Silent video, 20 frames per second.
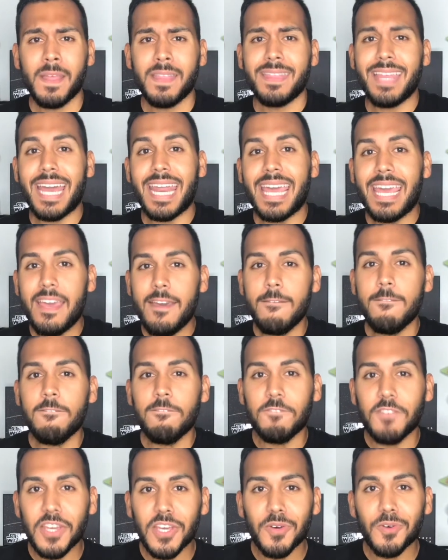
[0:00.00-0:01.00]
that
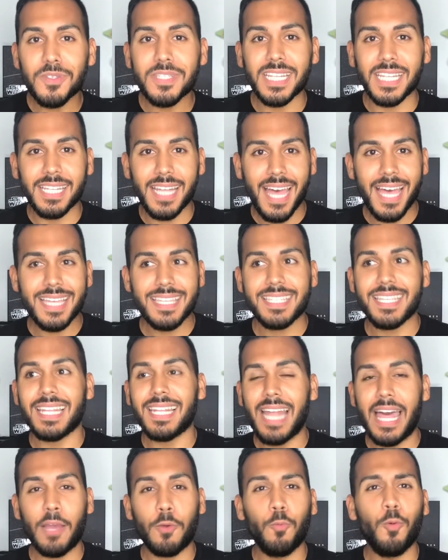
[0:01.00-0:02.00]
it feels less
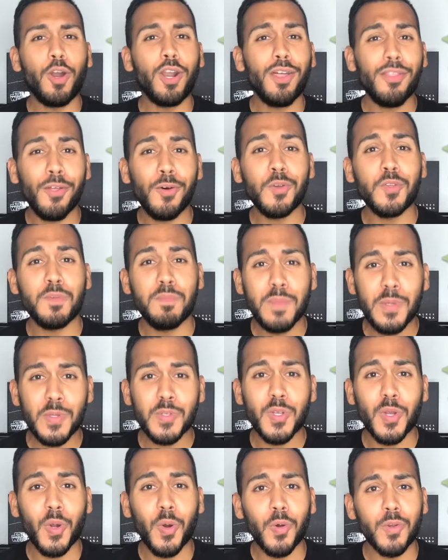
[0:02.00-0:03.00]
like one of those
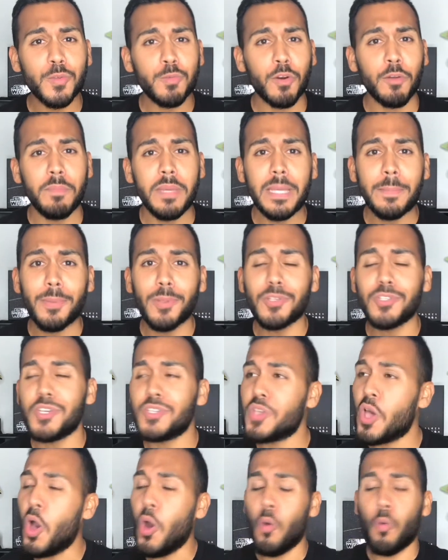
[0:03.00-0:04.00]
musicals where people
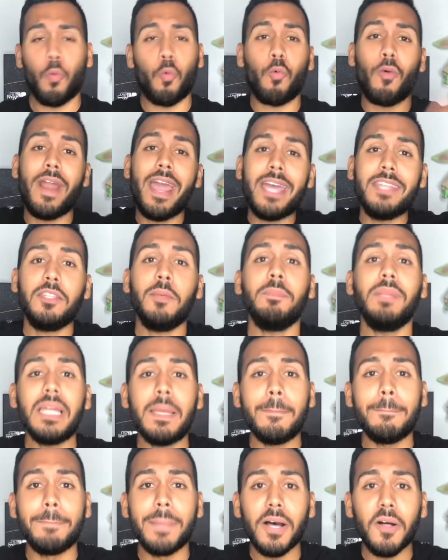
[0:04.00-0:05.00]
just randomly
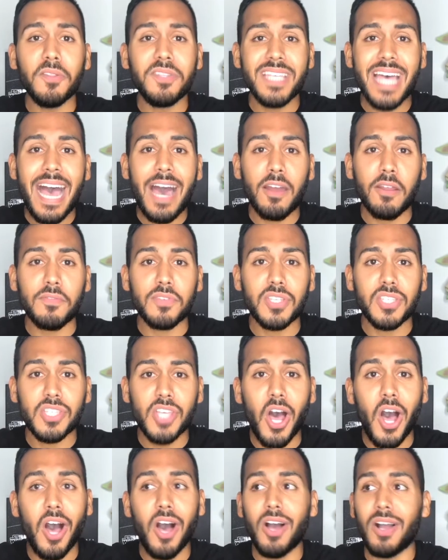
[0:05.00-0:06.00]
belt out a
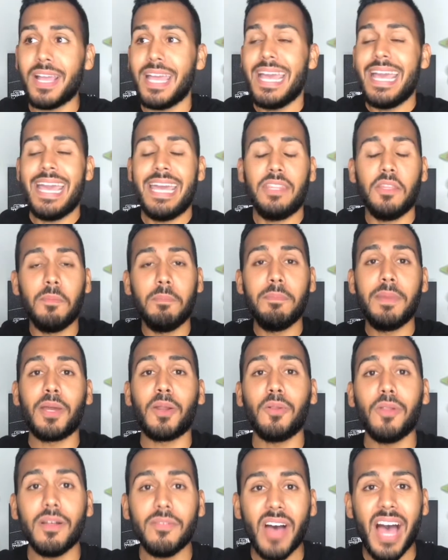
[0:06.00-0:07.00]
song in the
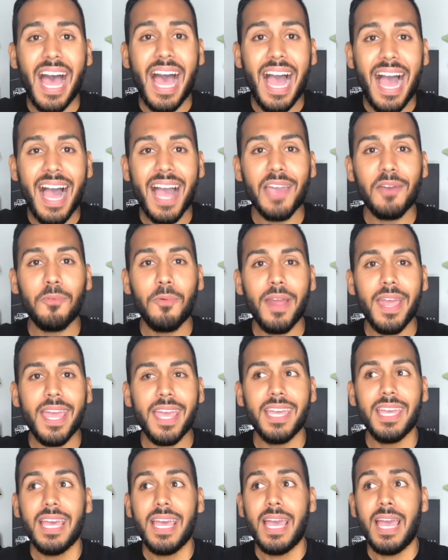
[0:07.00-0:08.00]
middle of a
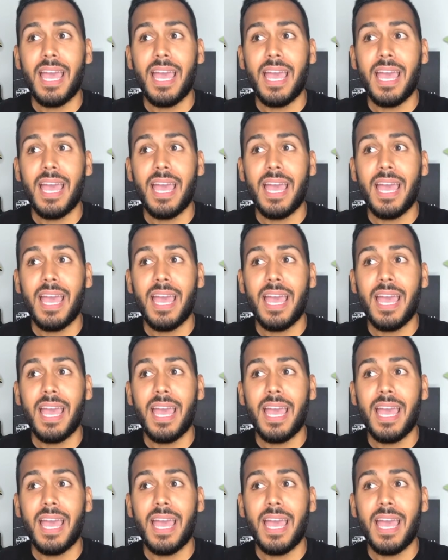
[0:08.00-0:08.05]
highway,